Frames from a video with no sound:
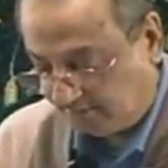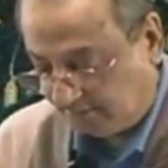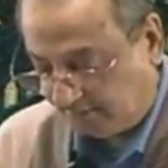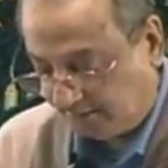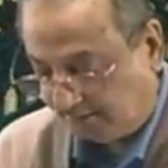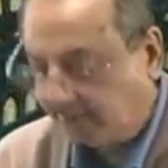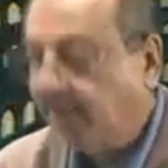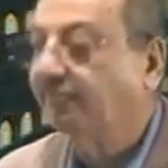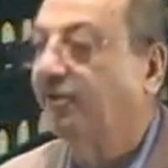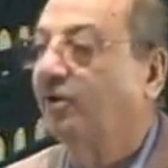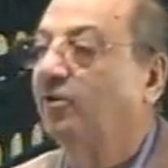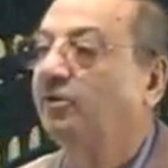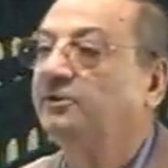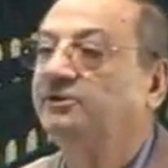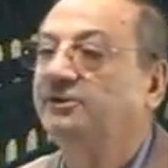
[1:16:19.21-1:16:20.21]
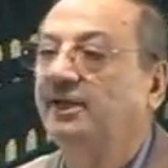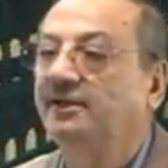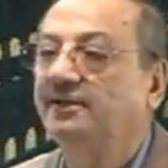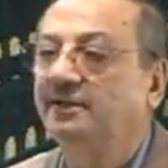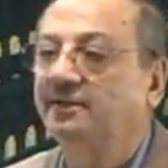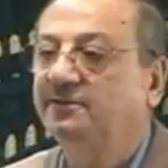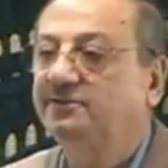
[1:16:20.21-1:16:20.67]
in the following
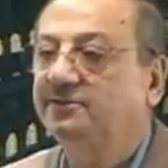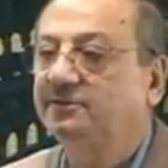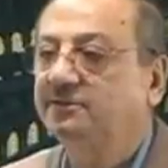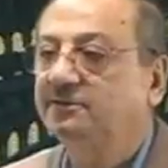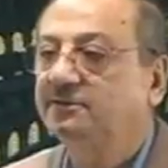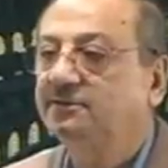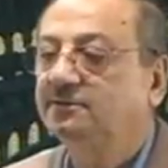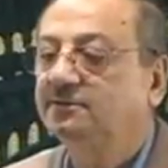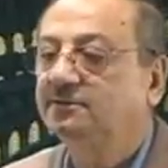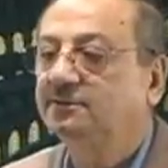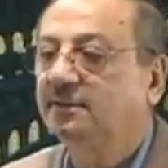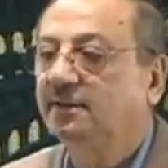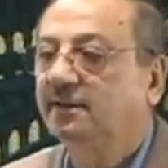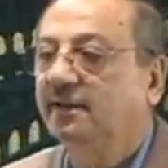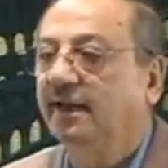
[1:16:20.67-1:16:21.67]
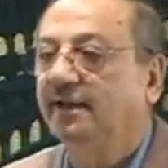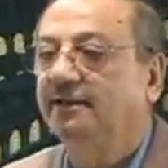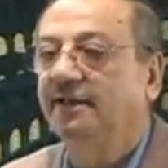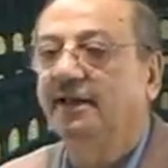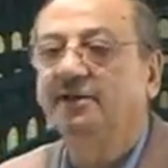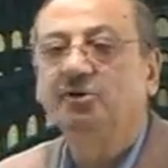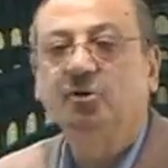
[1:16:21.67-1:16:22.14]
sentence, and
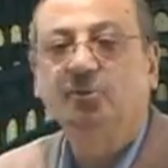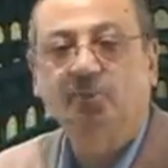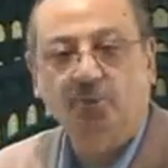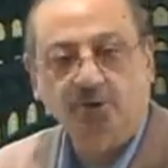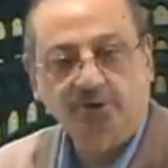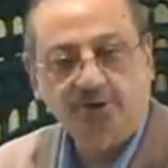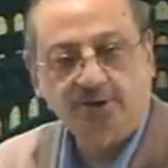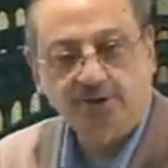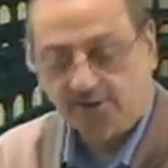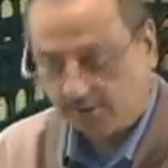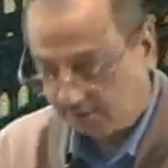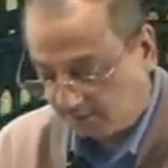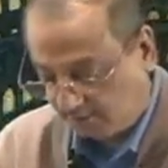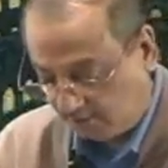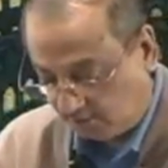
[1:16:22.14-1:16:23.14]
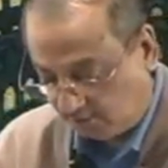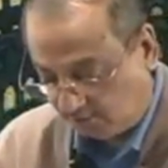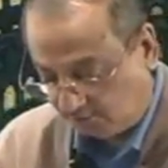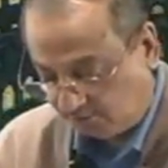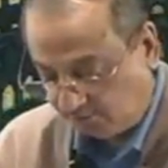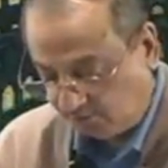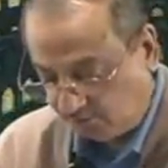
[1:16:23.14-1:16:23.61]
then you put
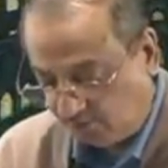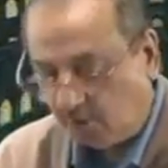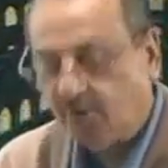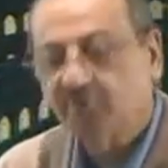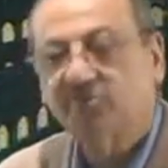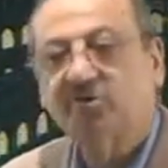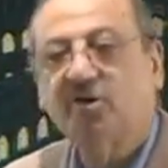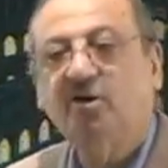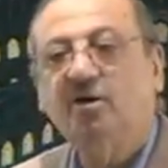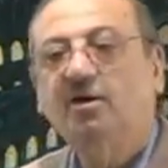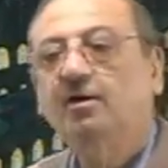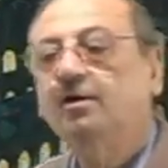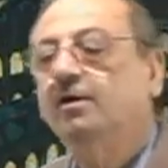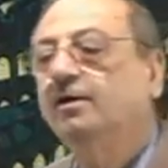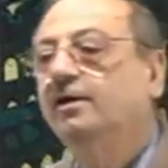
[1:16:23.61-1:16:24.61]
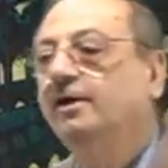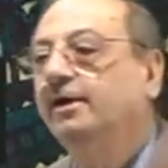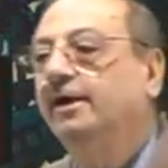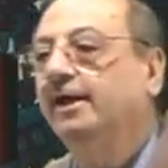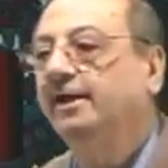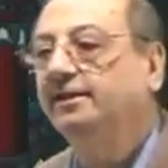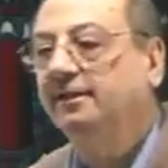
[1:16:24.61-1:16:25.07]
zu or za
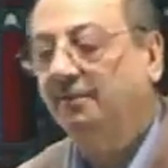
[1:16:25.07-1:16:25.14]
in the